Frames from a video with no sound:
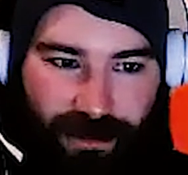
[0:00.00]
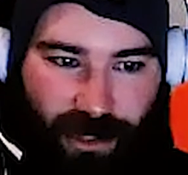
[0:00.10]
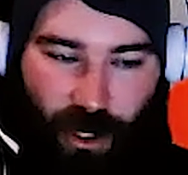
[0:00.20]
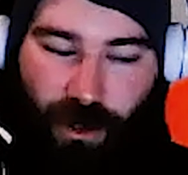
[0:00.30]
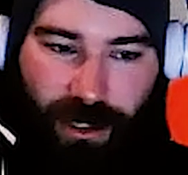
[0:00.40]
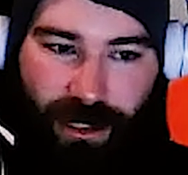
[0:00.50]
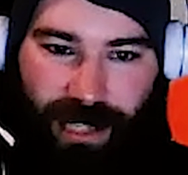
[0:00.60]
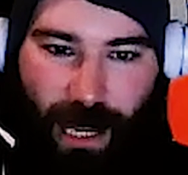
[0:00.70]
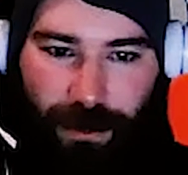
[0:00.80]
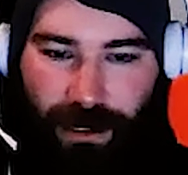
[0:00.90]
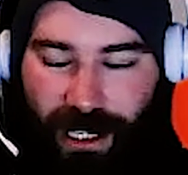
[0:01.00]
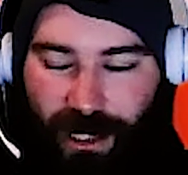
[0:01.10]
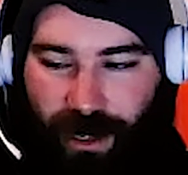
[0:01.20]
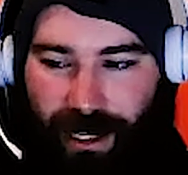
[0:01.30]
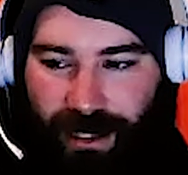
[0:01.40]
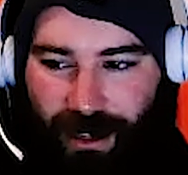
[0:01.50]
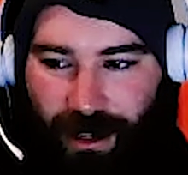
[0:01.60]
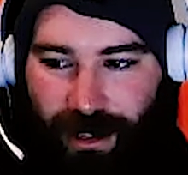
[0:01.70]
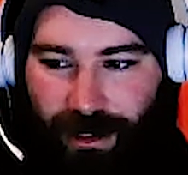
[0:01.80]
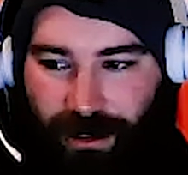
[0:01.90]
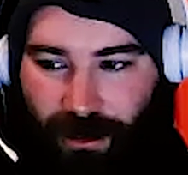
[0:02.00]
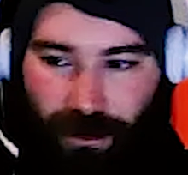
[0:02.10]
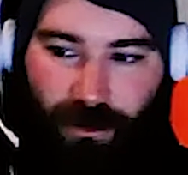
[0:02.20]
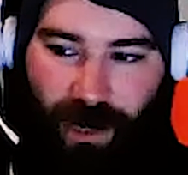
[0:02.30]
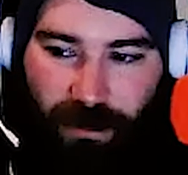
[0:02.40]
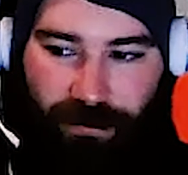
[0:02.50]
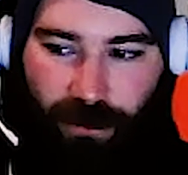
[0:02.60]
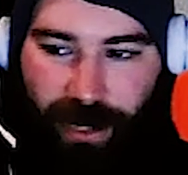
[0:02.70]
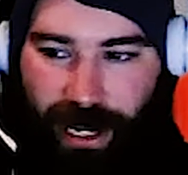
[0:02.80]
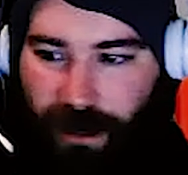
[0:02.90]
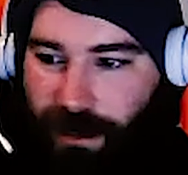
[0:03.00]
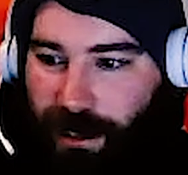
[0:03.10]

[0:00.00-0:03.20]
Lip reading: 2 losses happened last week, or the week before now.